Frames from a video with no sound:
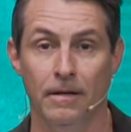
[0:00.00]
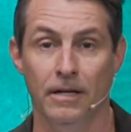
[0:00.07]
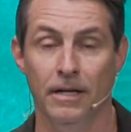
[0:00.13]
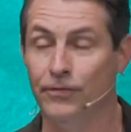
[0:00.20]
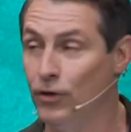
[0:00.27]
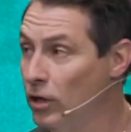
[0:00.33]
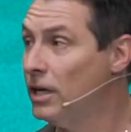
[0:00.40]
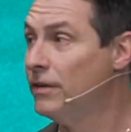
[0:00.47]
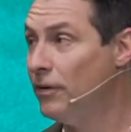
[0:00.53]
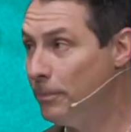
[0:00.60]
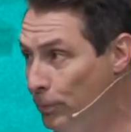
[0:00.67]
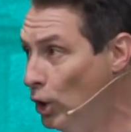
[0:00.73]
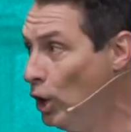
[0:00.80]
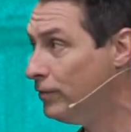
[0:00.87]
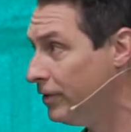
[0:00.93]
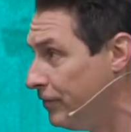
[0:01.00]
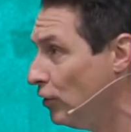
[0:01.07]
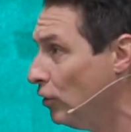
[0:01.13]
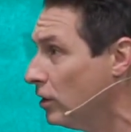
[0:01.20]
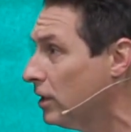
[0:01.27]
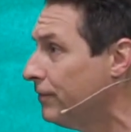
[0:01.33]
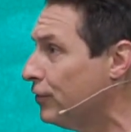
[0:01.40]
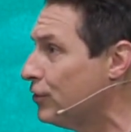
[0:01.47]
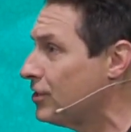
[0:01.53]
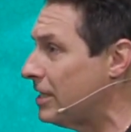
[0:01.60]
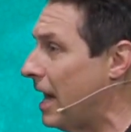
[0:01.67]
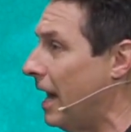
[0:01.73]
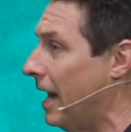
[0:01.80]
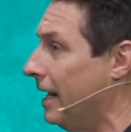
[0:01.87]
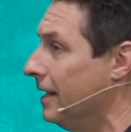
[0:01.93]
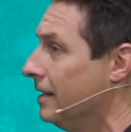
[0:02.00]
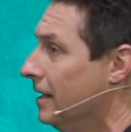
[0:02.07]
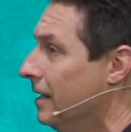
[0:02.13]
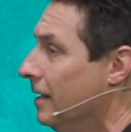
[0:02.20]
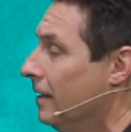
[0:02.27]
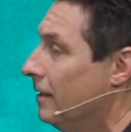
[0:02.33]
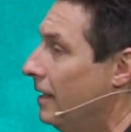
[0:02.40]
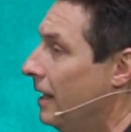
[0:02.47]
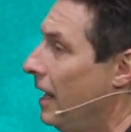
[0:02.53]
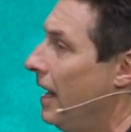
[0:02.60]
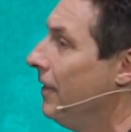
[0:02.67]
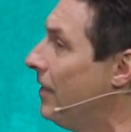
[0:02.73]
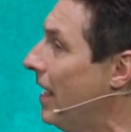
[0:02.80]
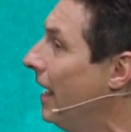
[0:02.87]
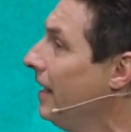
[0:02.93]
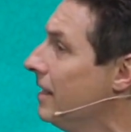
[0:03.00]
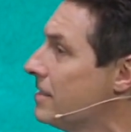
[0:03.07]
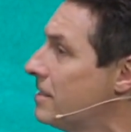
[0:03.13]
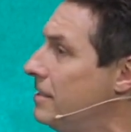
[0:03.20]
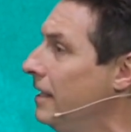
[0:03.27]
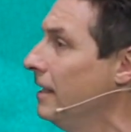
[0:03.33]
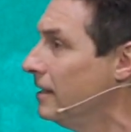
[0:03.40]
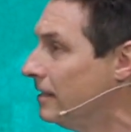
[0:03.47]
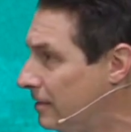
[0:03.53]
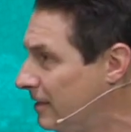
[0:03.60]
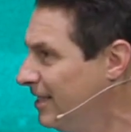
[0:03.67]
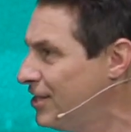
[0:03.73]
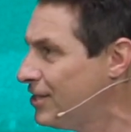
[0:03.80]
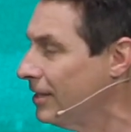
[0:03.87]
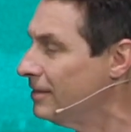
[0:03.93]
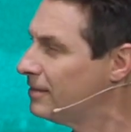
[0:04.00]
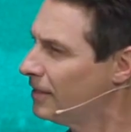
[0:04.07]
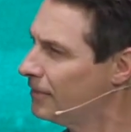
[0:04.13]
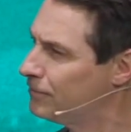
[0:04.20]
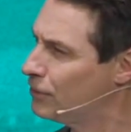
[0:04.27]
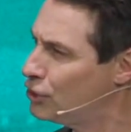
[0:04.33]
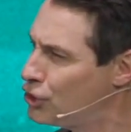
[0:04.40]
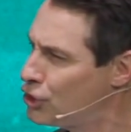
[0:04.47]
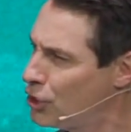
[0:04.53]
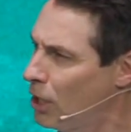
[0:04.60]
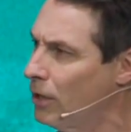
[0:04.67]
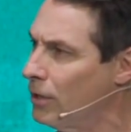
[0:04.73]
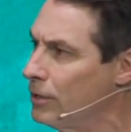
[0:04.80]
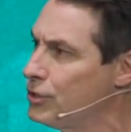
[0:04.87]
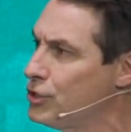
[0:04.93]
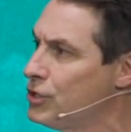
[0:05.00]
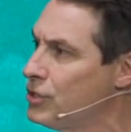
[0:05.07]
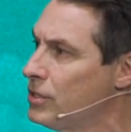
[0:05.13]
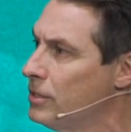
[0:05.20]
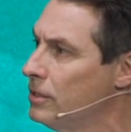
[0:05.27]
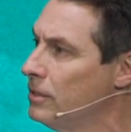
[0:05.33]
If you're looking for proof, if you're looking for sign, and that is the existence of the church.